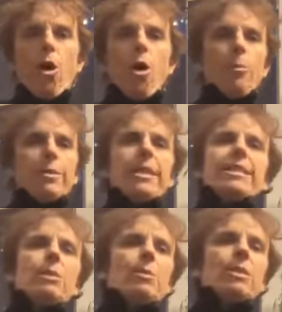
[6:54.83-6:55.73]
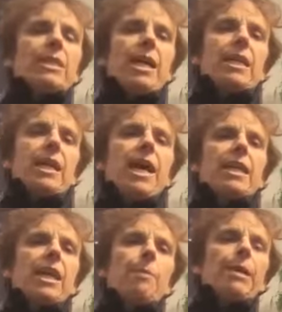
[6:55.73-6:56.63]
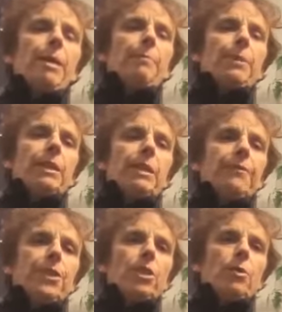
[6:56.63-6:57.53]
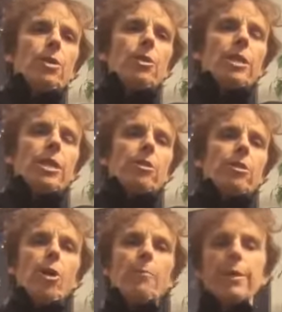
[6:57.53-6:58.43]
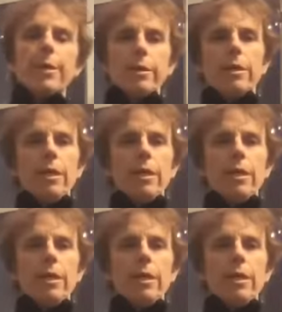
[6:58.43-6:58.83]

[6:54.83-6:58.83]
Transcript: almost like someone's kind of coming up and lifting you underneath your armpit.